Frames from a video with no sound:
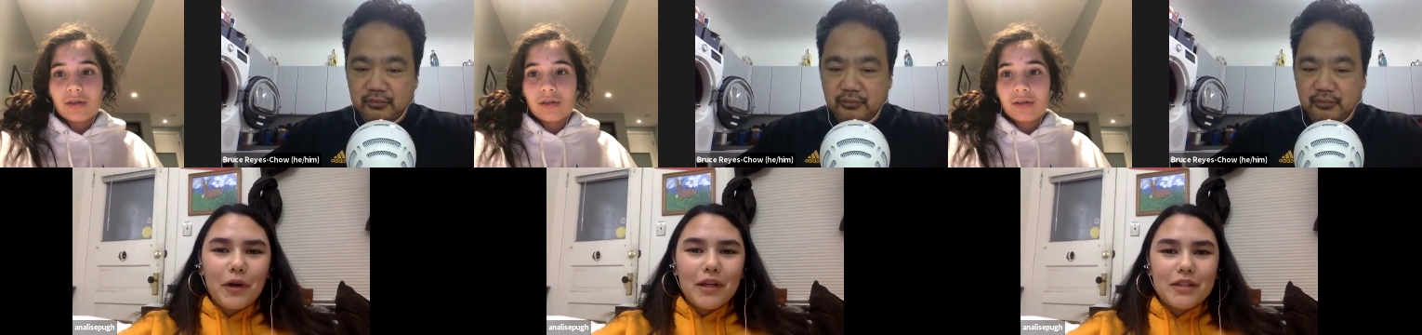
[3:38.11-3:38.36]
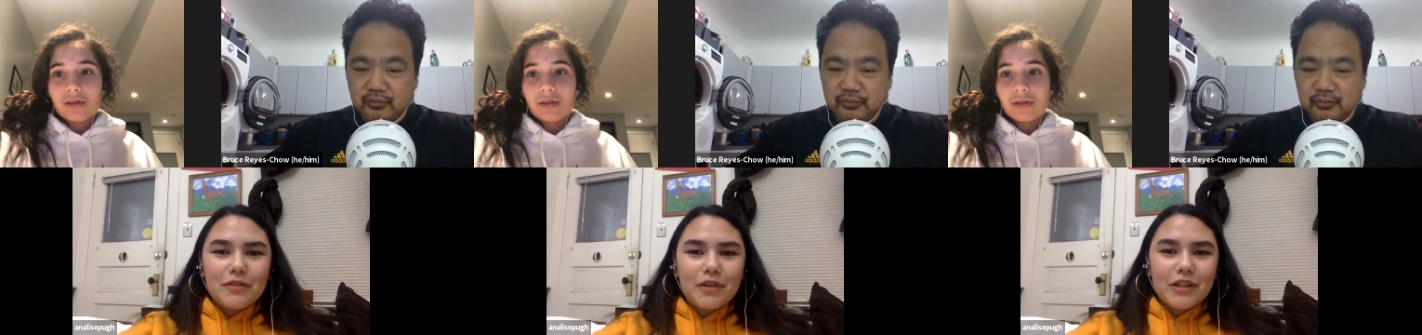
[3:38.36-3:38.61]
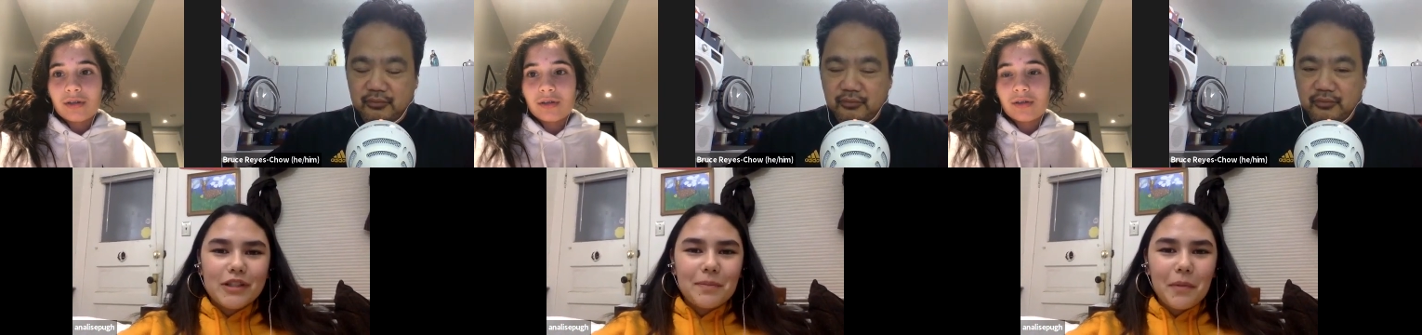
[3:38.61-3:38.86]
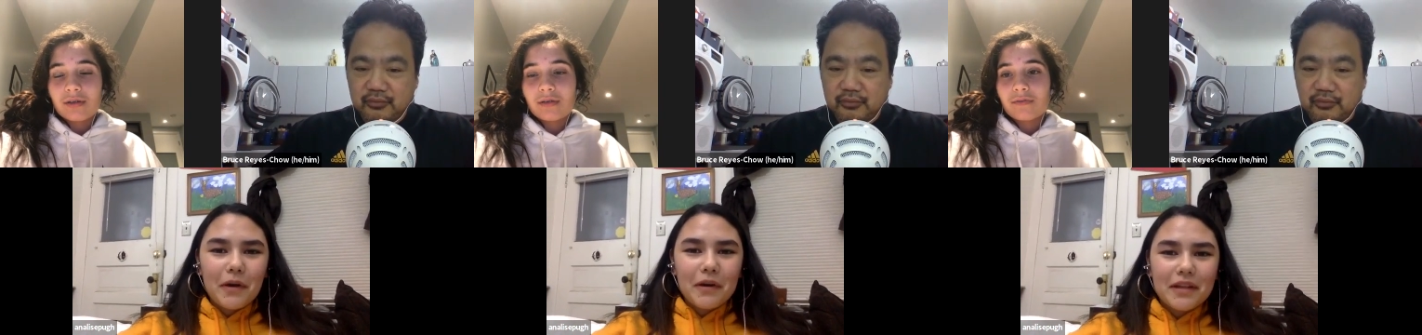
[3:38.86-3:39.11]
Speaker 1: He's very
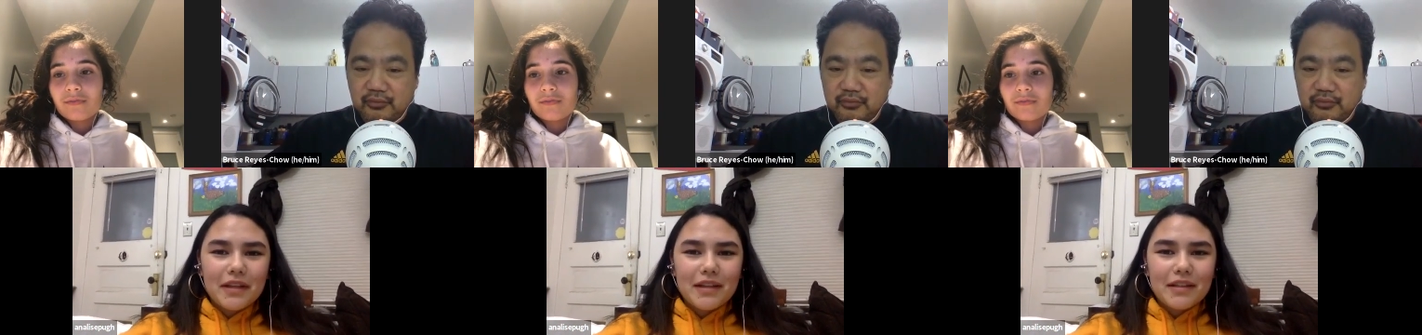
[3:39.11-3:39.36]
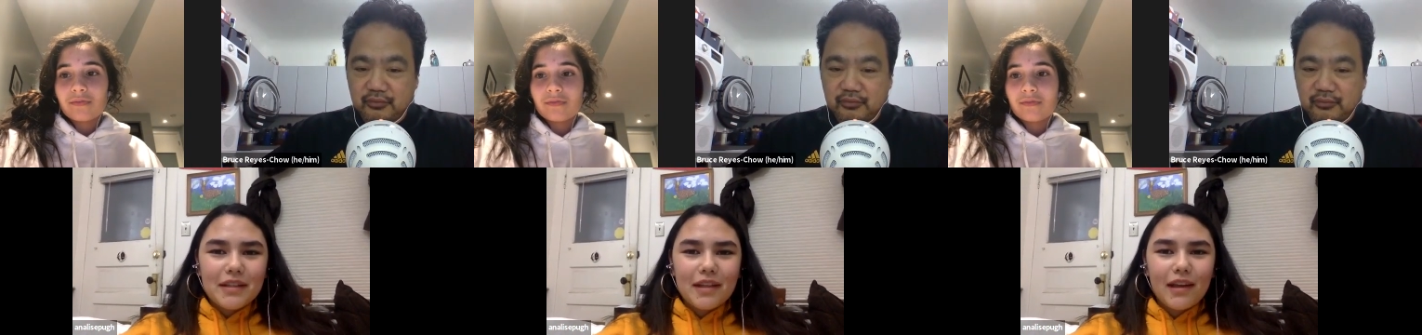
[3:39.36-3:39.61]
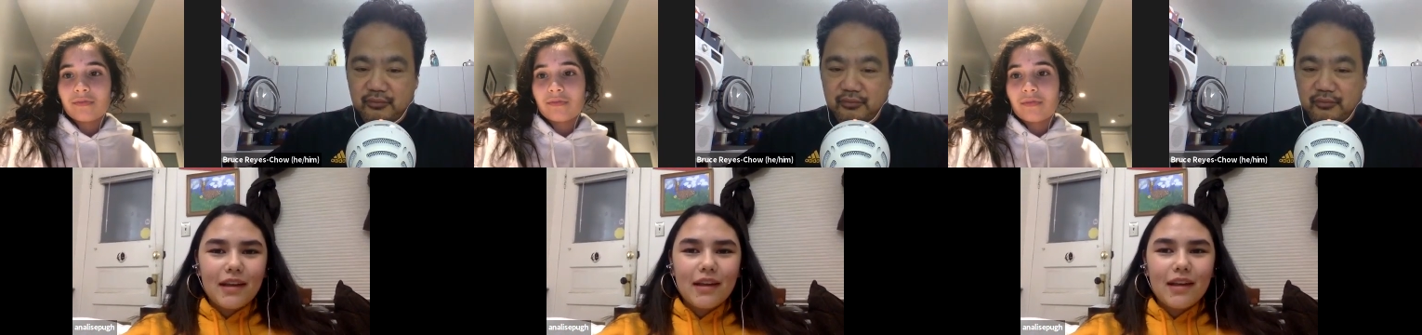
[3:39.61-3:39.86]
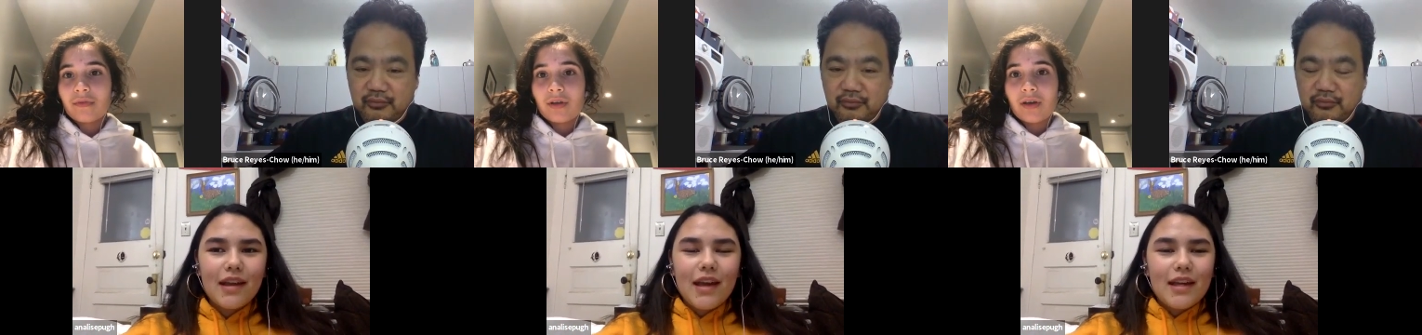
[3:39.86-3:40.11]
spunky. He's like,
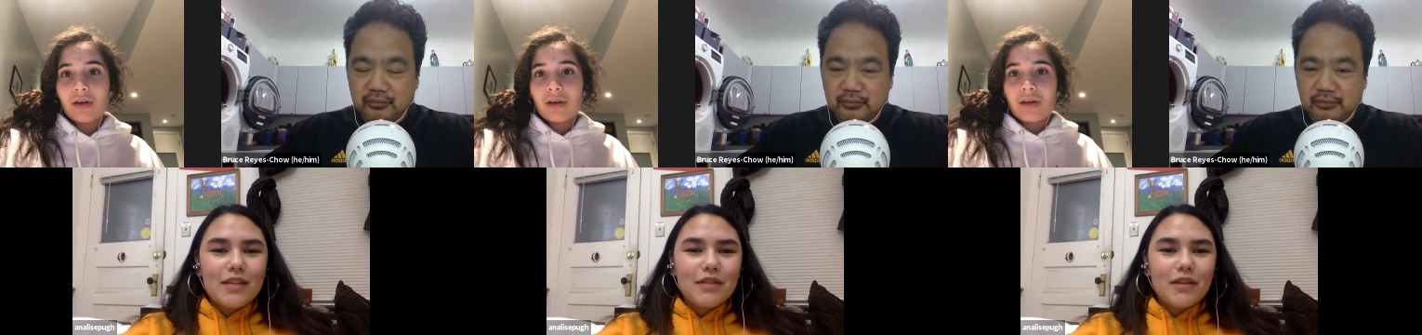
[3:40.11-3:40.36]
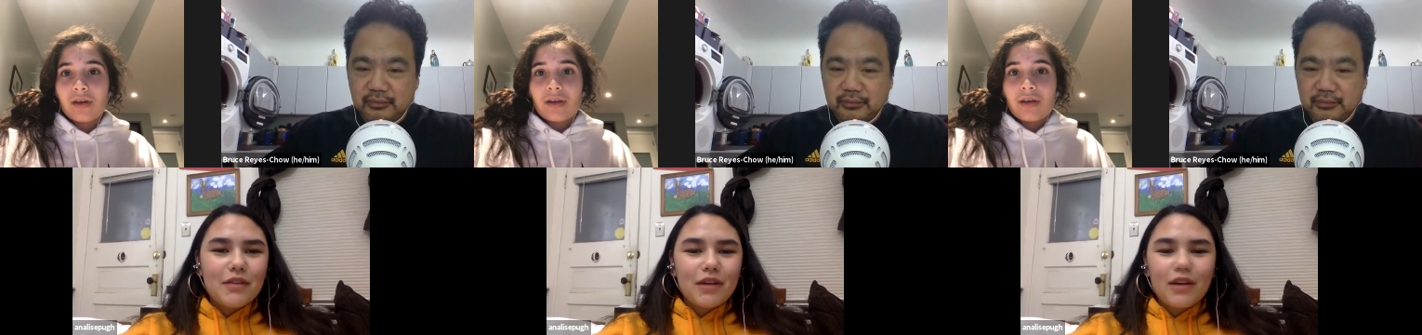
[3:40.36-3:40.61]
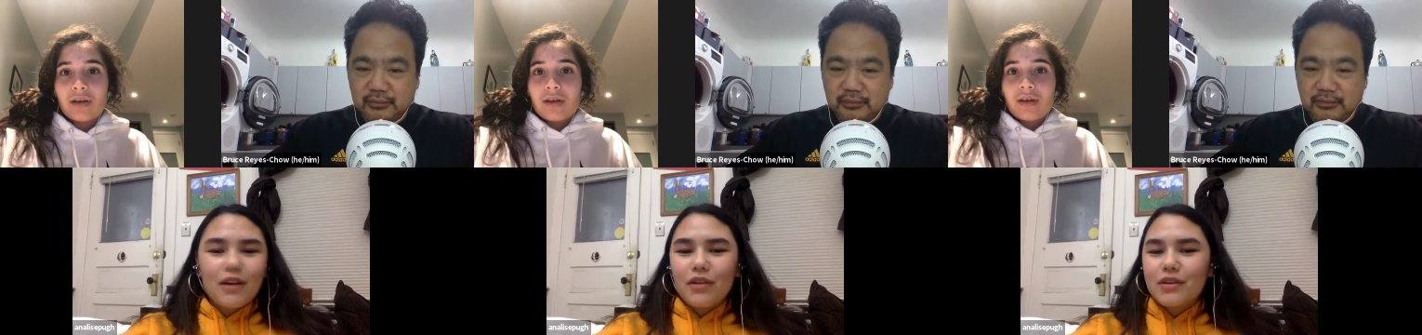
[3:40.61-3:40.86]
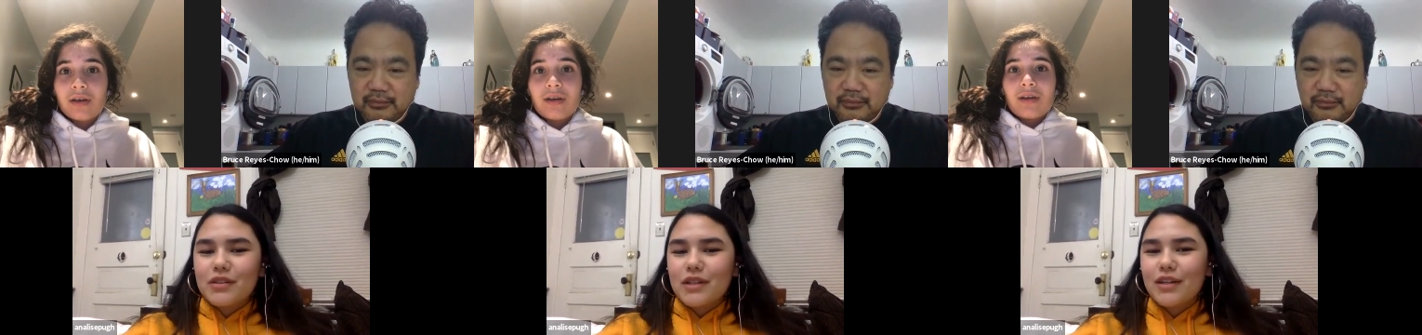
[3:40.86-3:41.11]
his favorite color
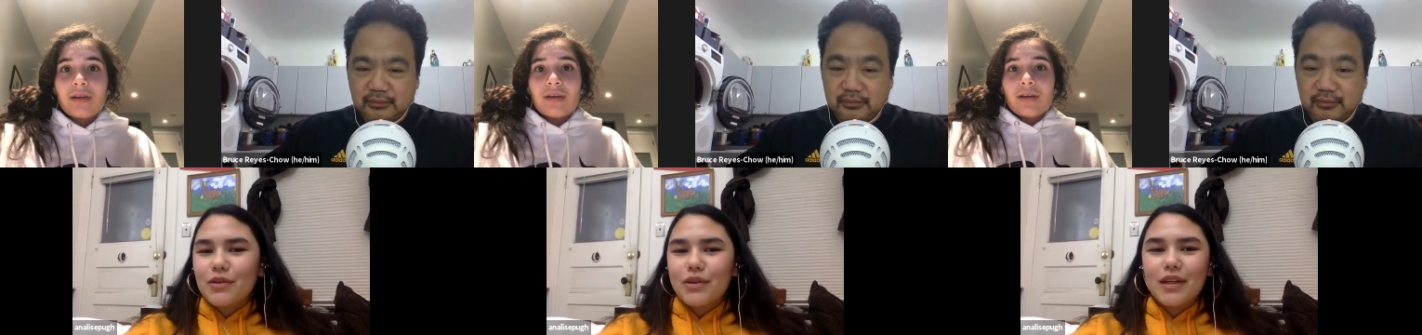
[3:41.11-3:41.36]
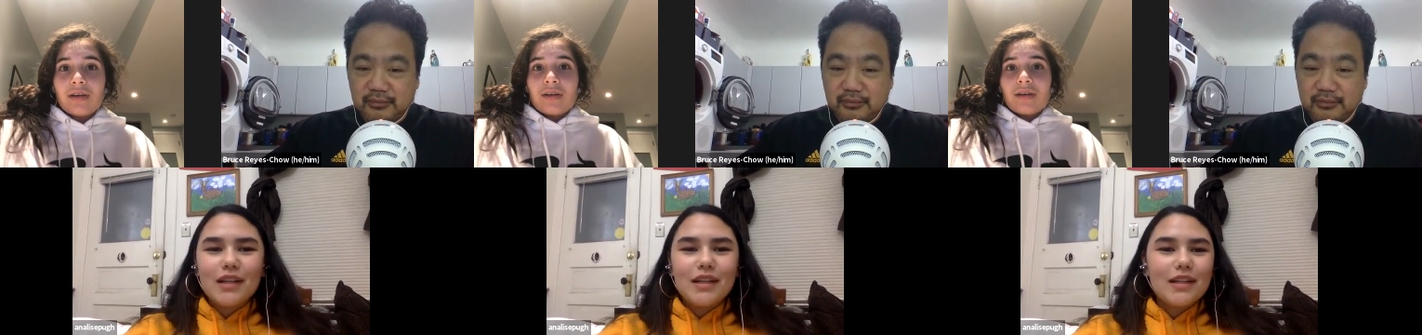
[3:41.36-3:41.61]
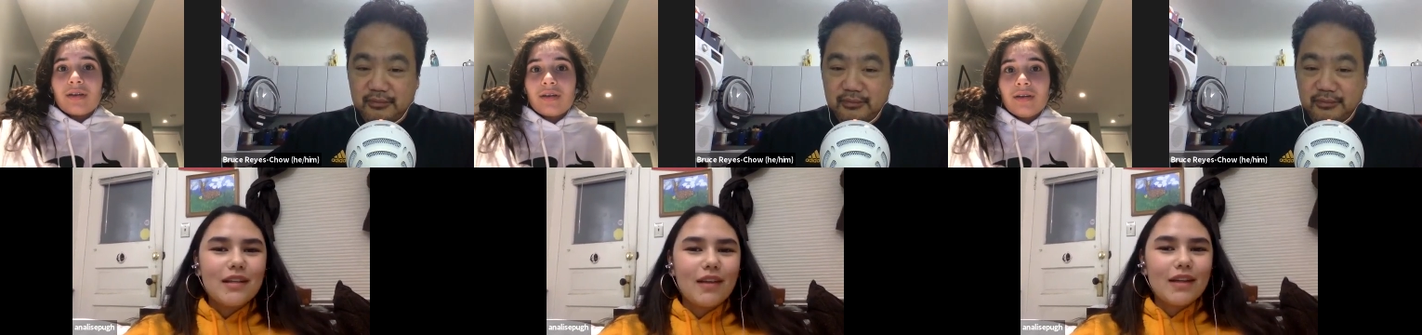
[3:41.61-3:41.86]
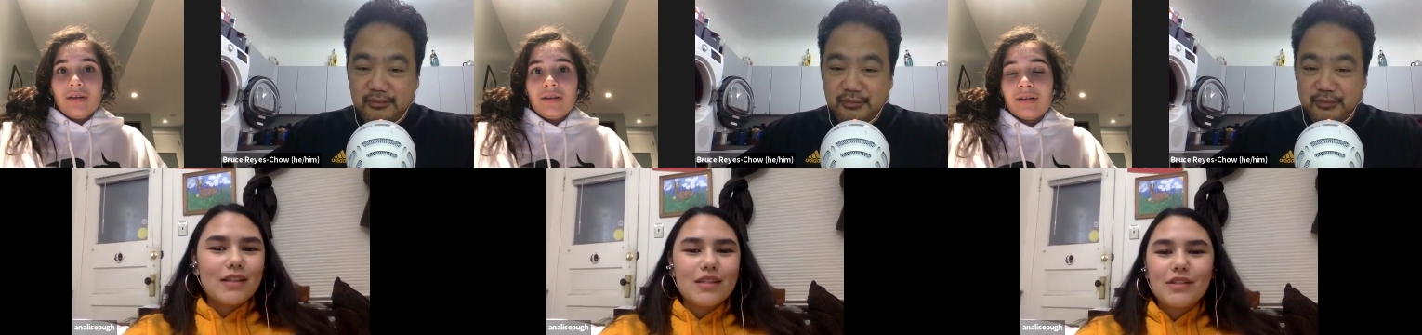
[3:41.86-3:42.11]
is like green. He
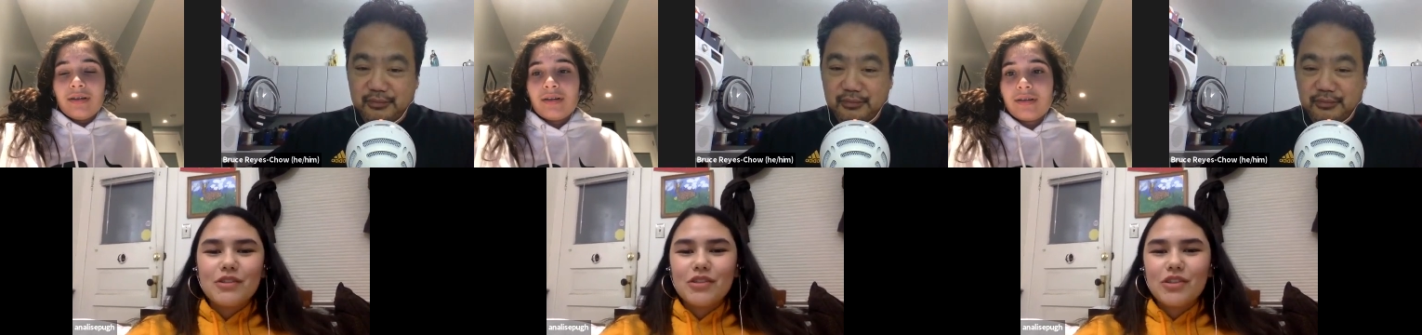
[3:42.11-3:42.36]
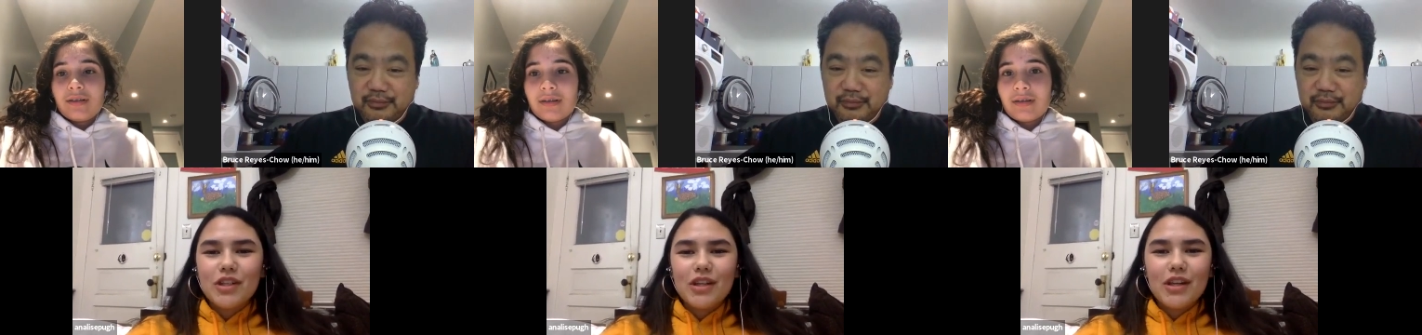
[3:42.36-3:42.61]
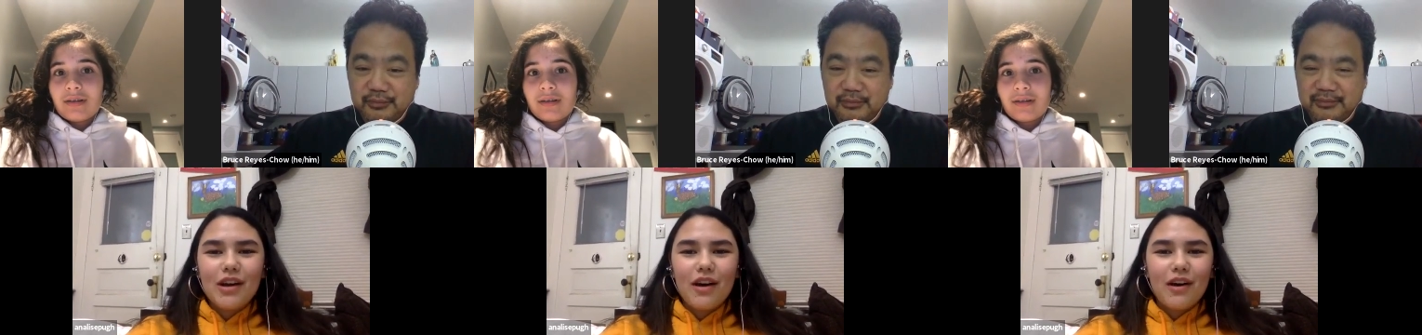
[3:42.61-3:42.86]
likes sushi.